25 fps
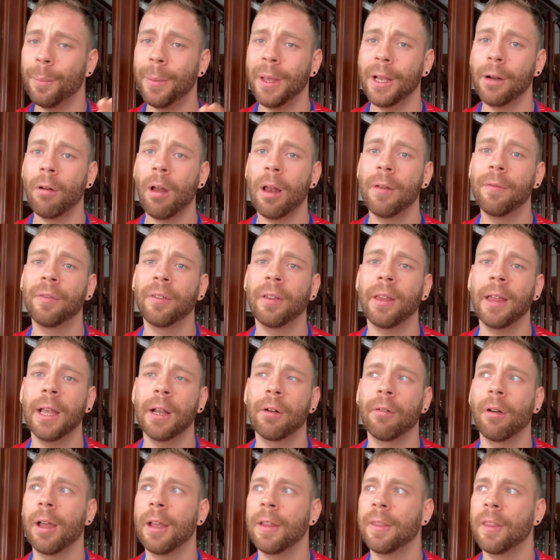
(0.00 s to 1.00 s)
a big red
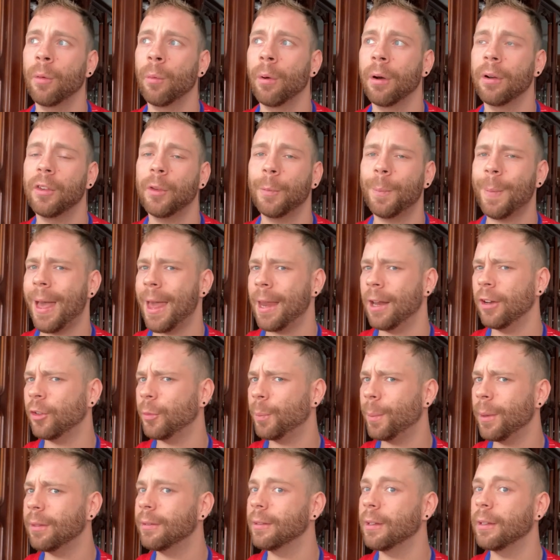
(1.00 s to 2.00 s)
flag, right? They weren't Spanish
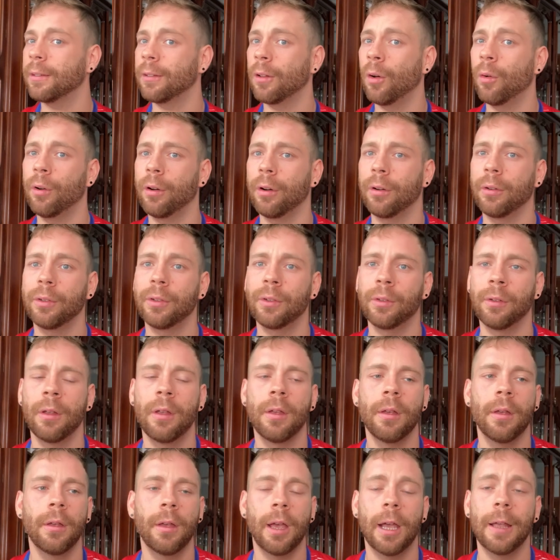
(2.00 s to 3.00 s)
business owners
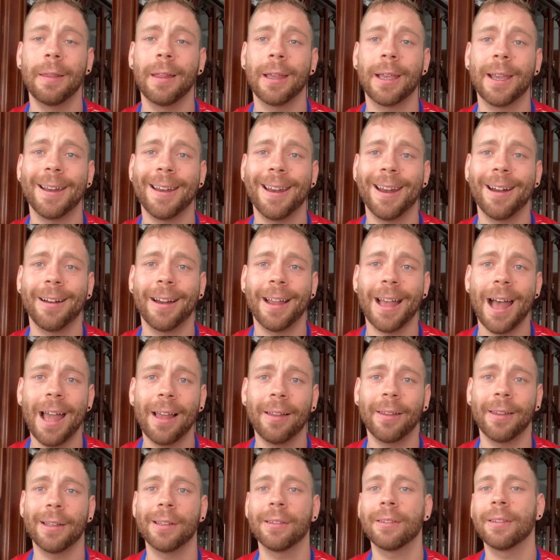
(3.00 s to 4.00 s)
in the Canary
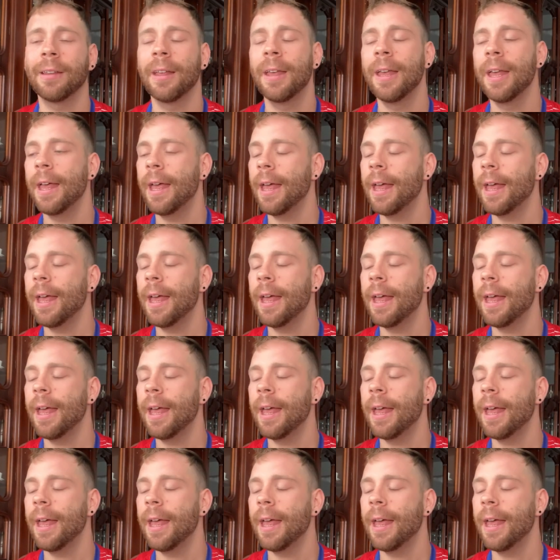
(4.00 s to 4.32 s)
Islands.